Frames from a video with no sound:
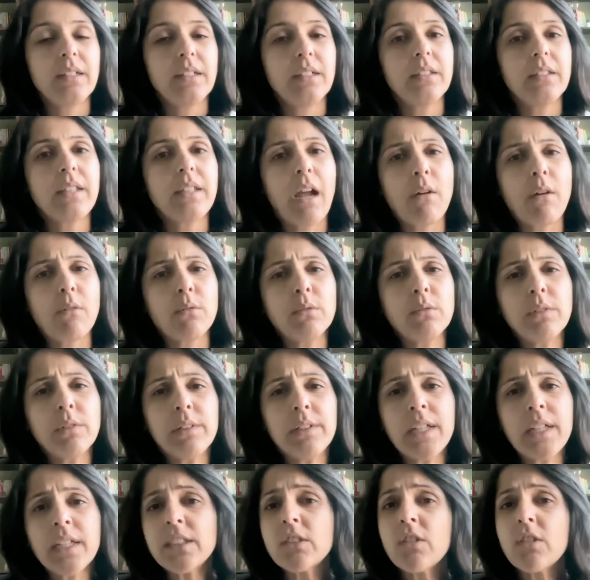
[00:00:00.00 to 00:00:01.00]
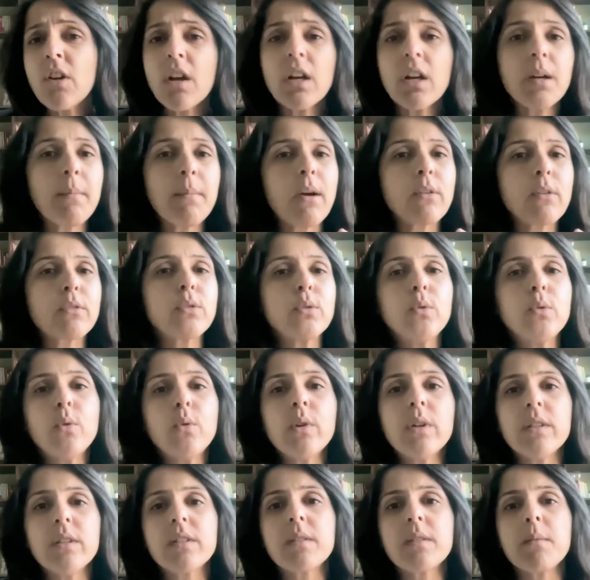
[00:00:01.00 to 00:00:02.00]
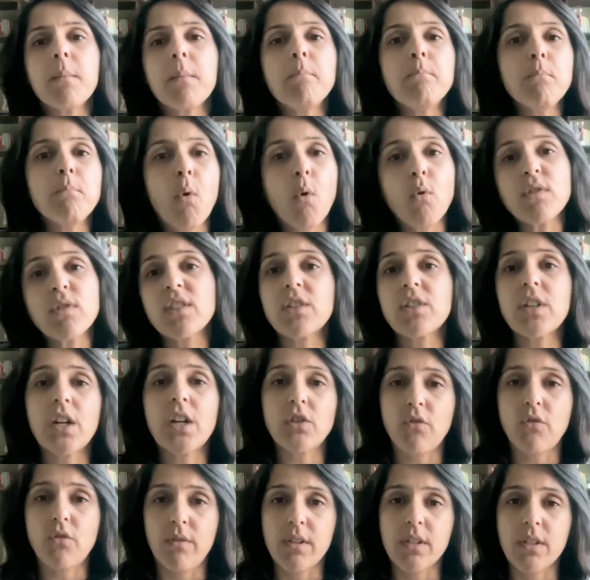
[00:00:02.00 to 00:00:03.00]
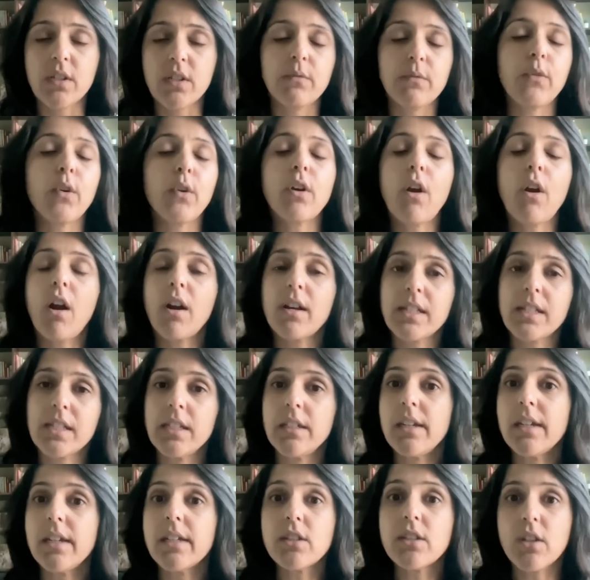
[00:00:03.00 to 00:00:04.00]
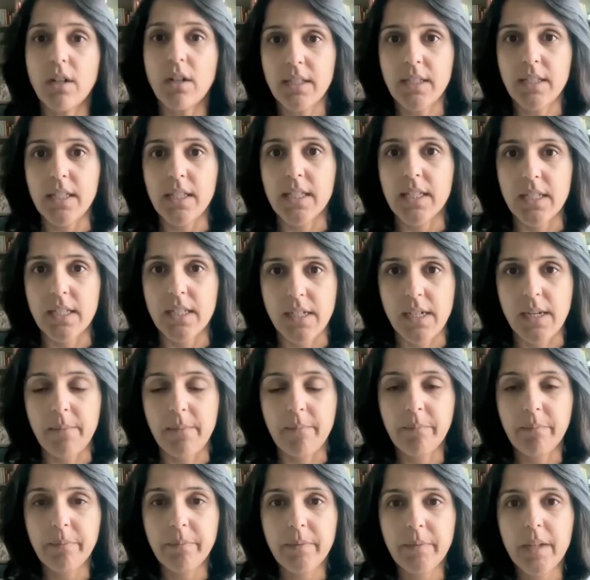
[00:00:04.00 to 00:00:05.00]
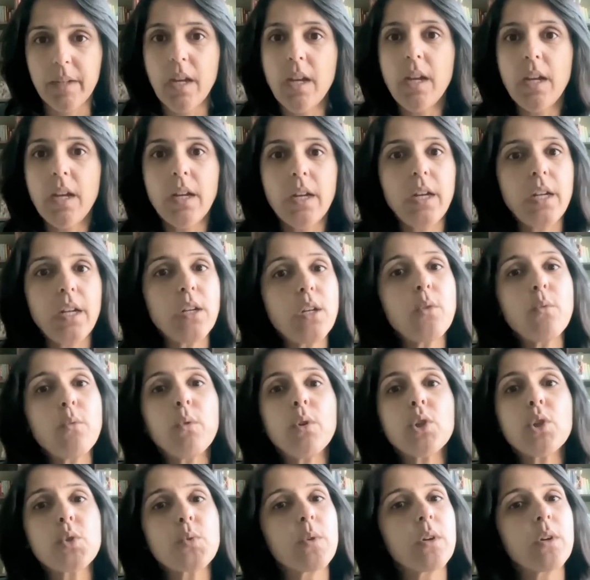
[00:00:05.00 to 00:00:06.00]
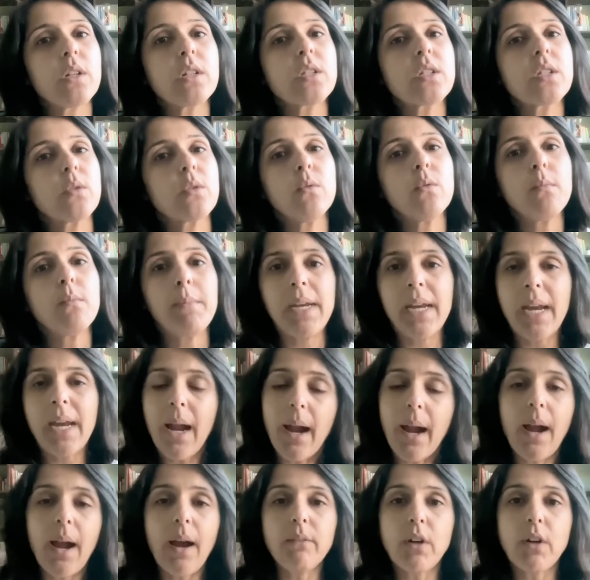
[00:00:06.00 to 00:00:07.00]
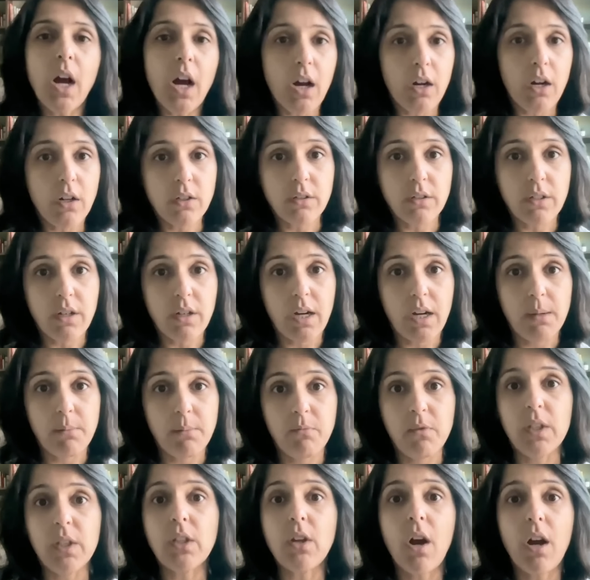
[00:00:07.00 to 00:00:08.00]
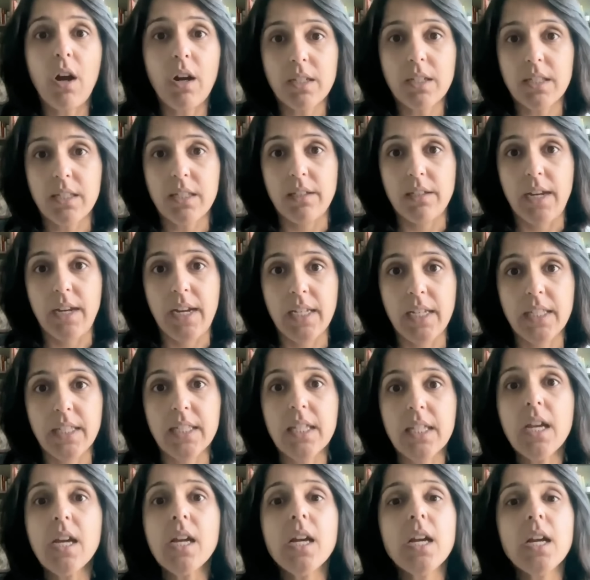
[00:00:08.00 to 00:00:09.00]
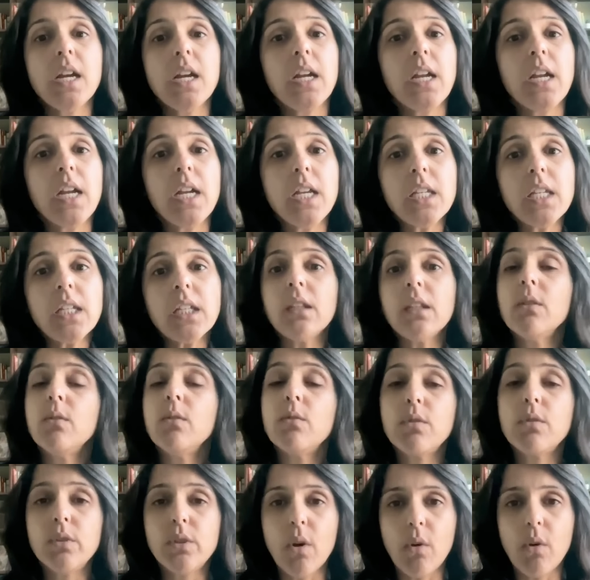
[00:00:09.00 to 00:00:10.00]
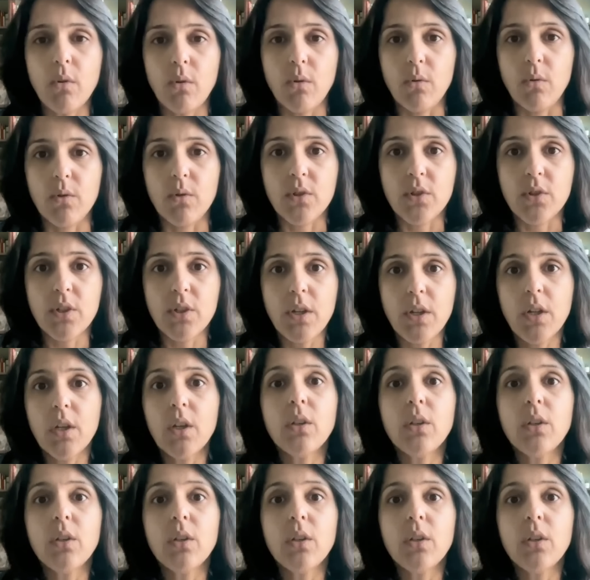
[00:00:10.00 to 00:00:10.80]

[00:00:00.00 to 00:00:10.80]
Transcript: Now, let's talk about who is most at risk for oxalate toxicity. Individuals who may have hard time with oxalates include those